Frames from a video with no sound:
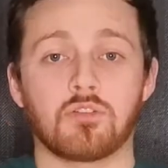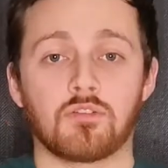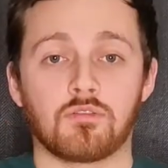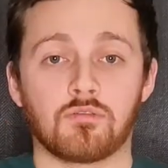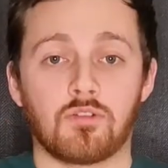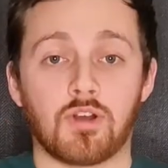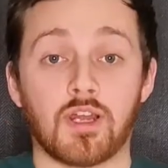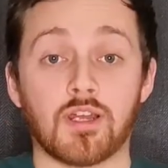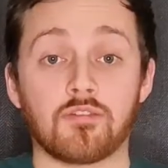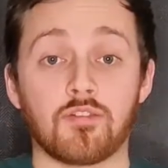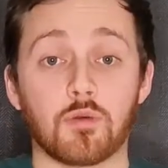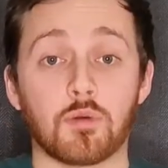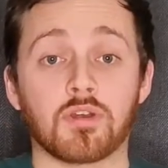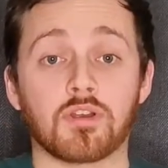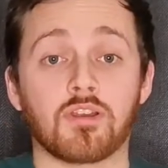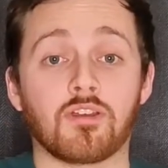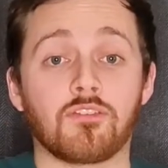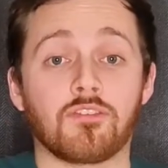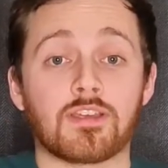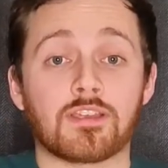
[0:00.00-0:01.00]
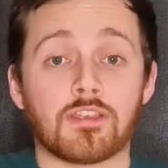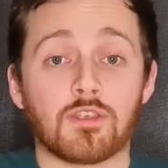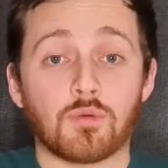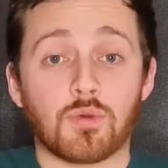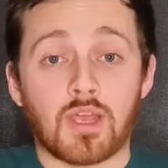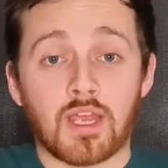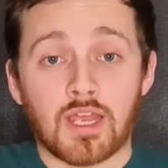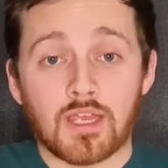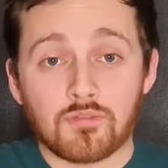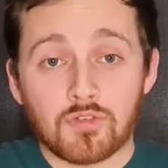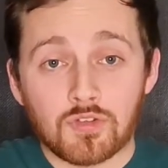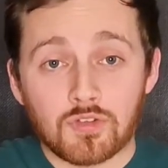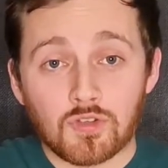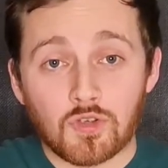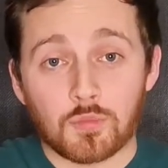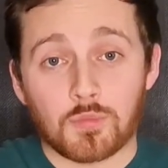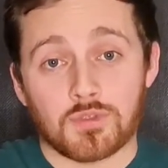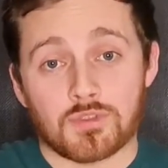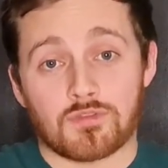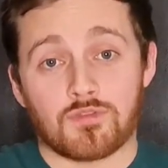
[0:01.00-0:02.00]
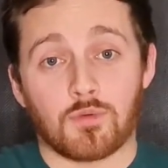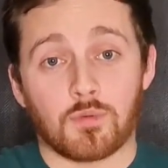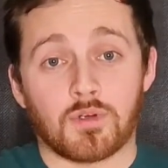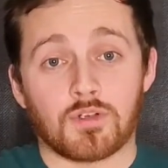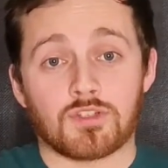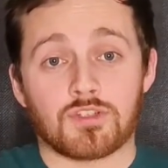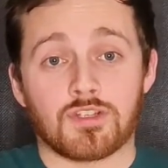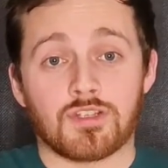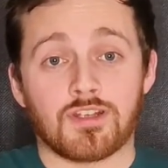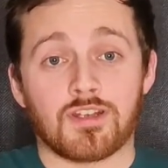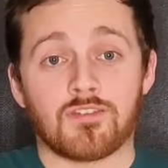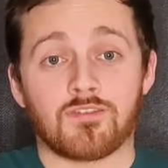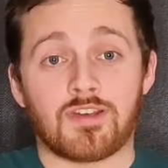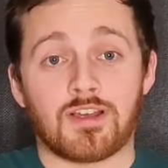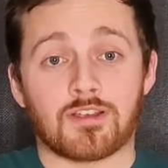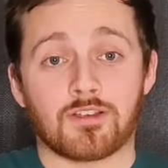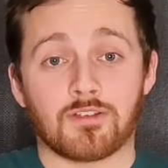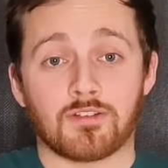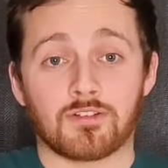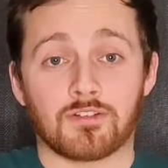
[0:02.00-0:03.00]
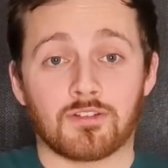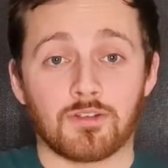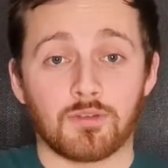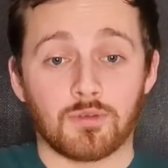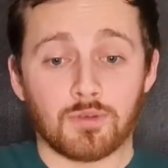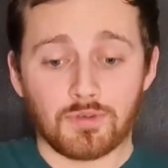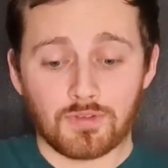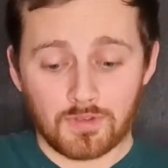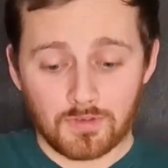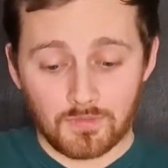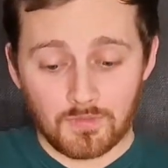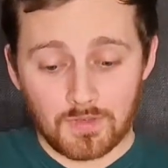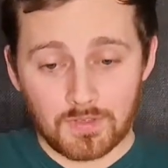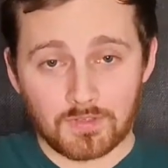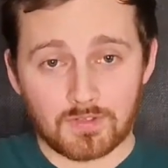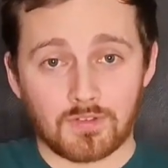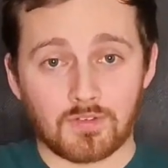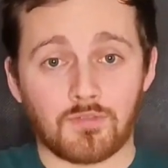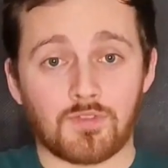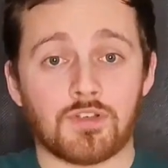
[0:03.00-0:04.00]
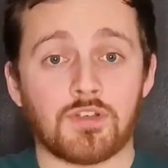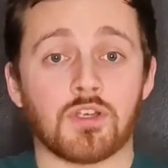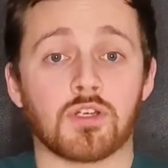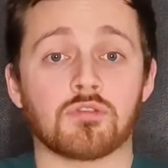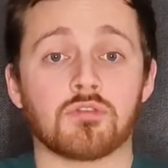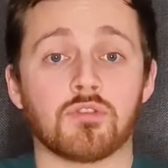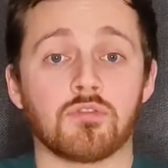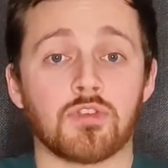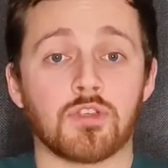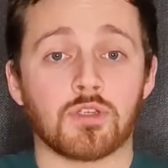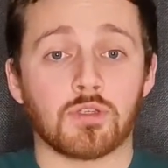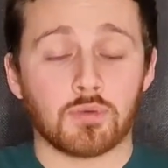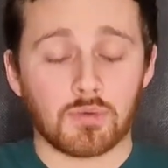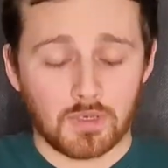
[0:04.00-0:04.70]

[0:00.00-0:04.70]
Right everyone, thank you ever so much for watching. That concludes this video review.